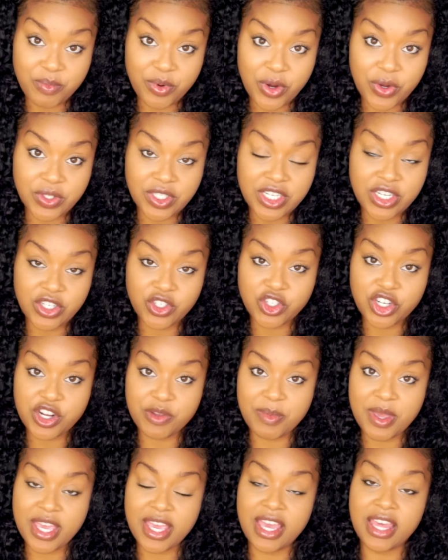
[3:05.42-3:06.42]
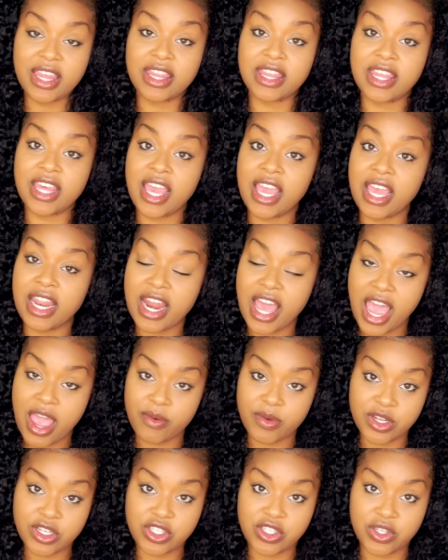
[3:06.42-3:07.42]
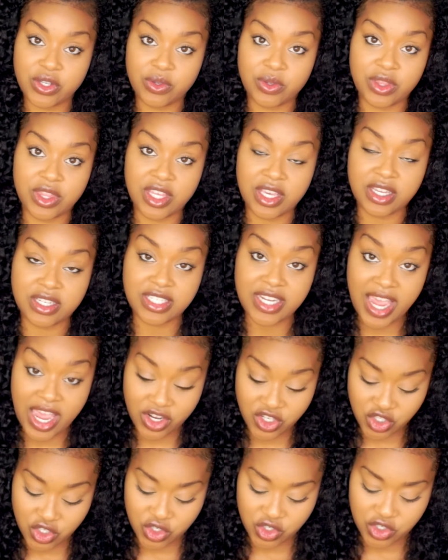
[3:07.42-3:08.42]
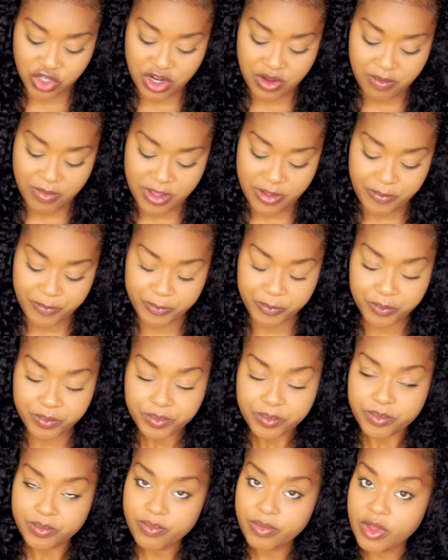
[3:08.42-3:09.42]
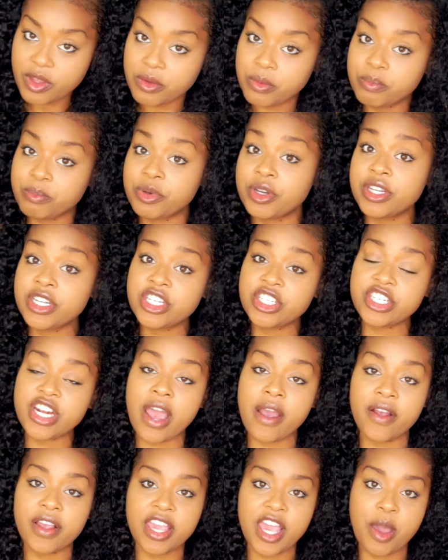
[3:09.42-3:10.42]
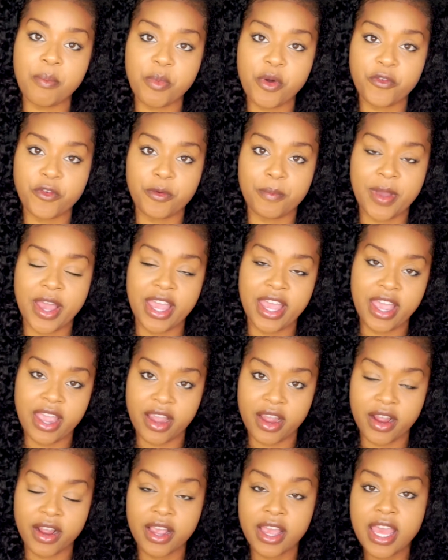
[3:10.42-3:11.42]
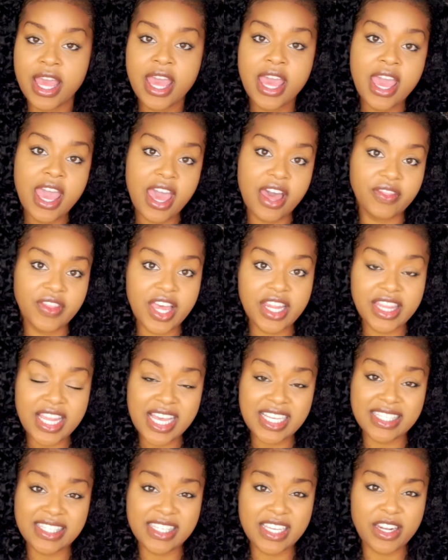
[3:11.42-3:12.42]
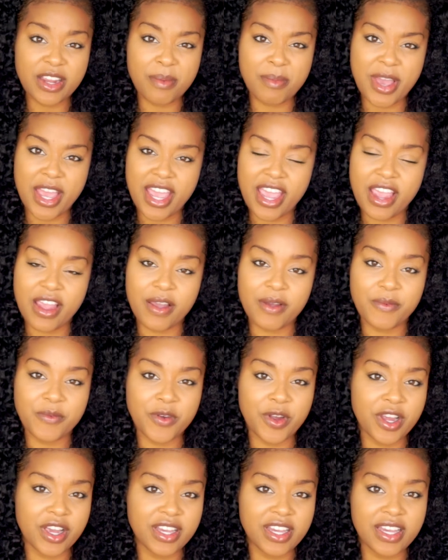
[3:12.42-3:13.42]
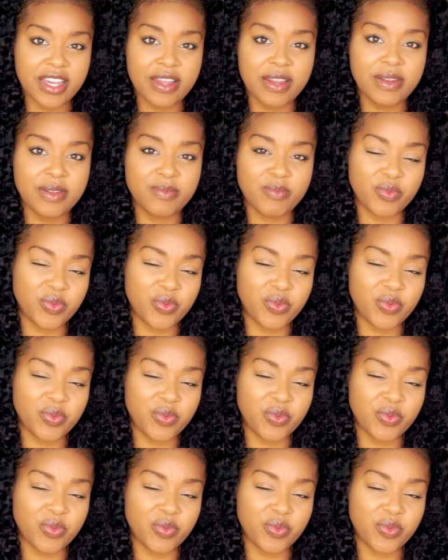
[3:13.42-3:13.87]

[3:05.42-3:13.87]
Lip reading: protein treatment, and then I would do the texture treatment, put a shower cap over my hair, and let that sit on my hair for a good